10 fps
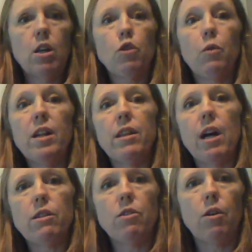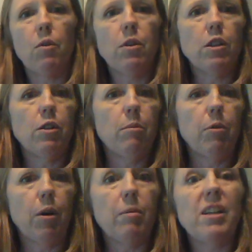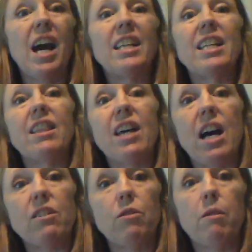20,000 according to your book, but 19,000,